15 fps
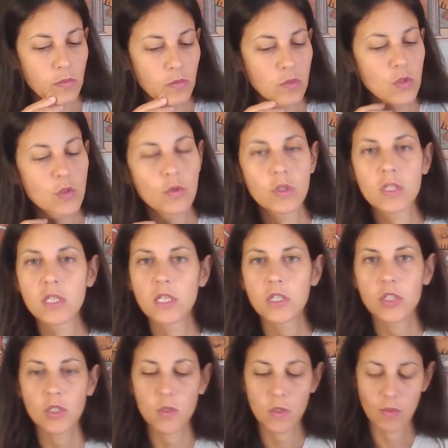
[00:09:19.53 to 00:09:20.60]

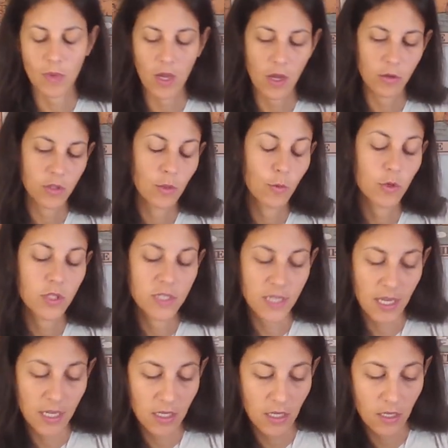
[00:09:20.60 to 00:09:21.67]
strategic somehow they were
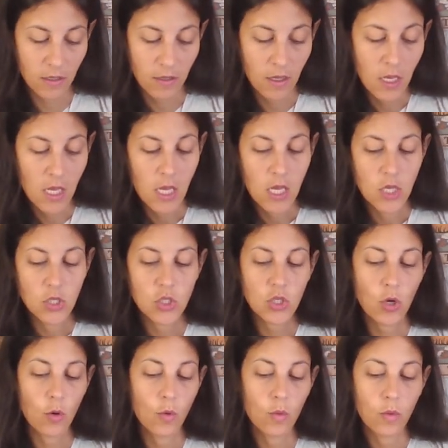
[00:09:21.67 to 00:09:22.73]
taking.
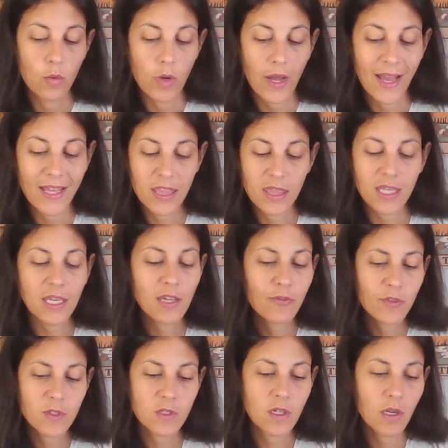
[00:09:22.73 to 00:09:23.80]
So I think
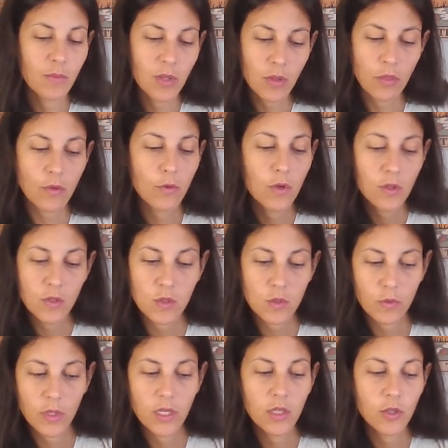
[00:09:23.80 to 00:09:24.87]
if it's coming through in
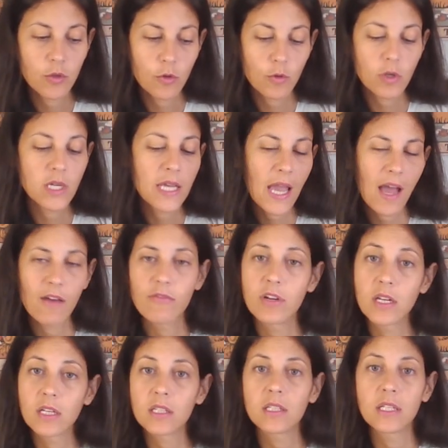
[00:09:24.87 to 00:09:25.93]
this reading, you already have an
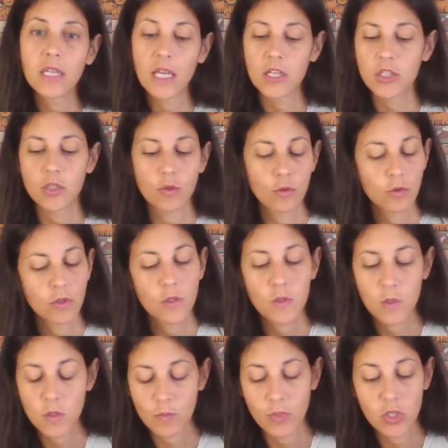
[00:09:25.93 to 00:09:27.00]
inclination or a
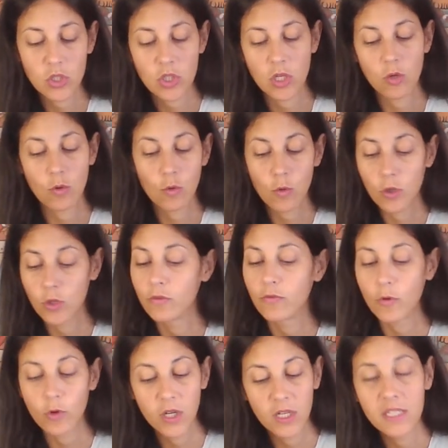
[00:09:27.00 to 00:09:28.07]
suspicion, or
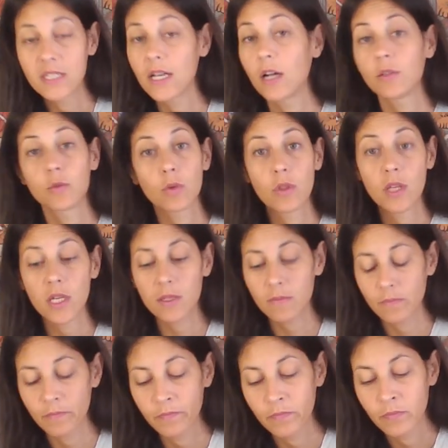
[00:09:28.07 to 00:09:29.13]
you've already dealt with it.
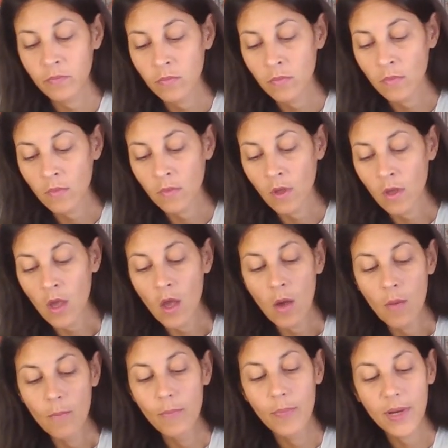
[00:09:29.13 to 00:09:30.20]

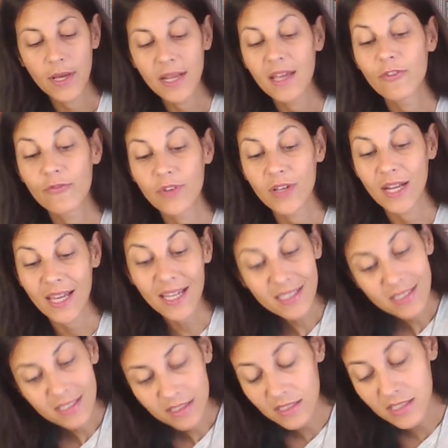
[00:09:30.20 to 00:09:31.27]
But if it
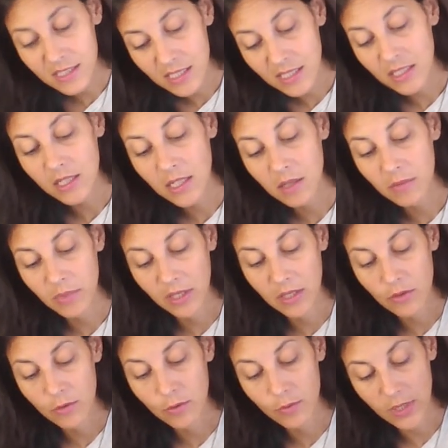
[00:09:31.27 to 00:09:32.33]
is still coming
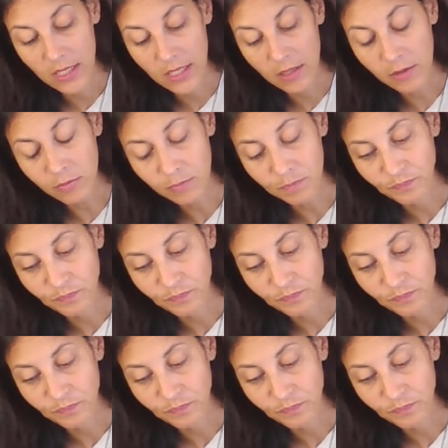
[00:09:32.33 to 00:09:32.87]
in the reading,